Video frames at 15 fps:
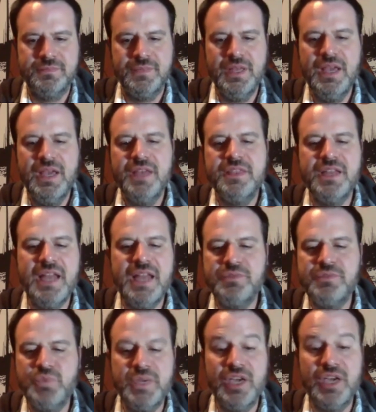The names
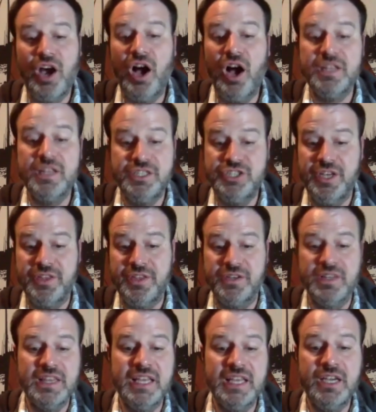we call each other
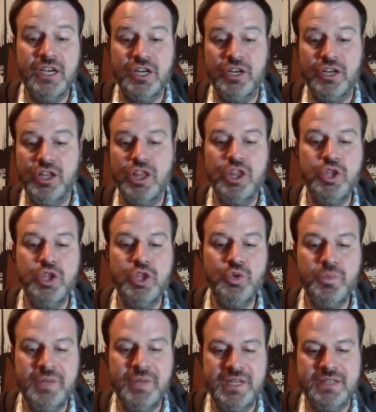linger,
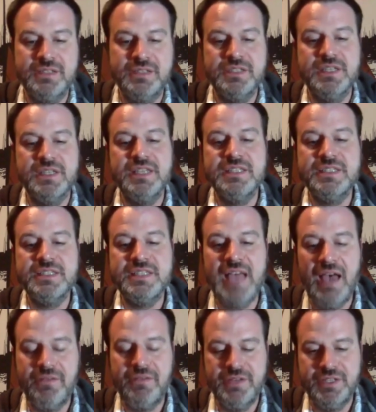luminous, and
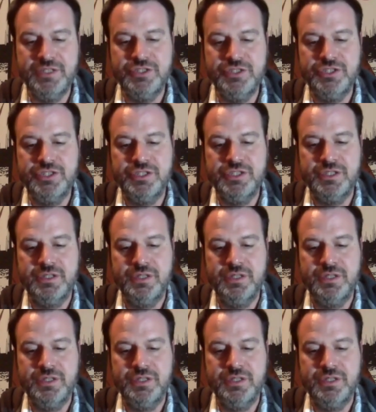savage.